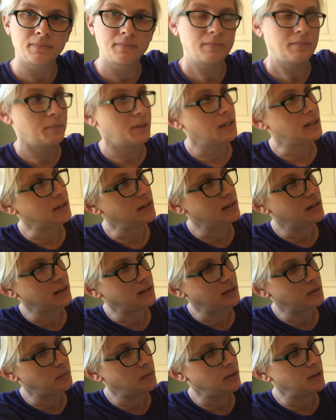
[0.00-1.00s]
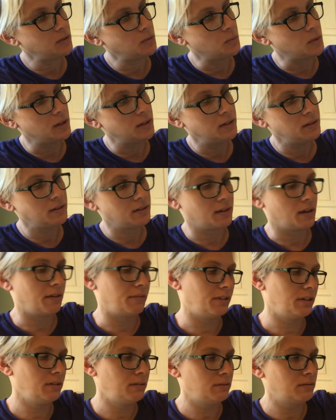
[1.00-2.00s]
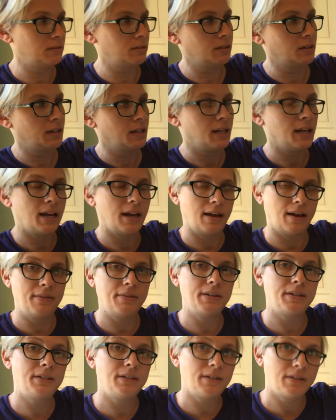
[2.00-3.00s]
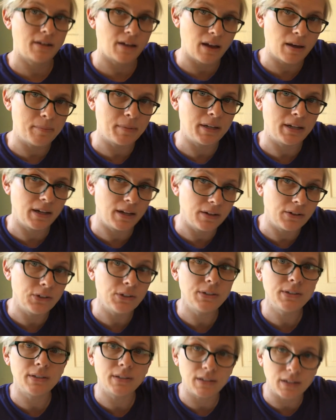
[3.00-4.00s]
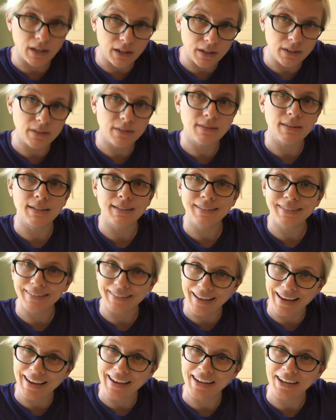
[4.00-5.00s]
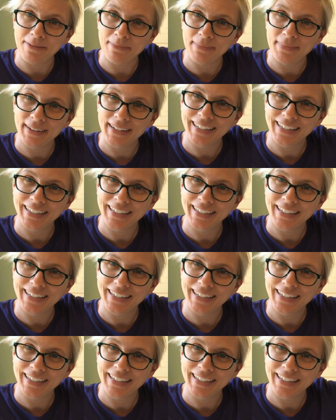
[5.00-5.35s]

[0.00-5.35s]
Because 6 plus 1 is 7, and the denominator stays the same.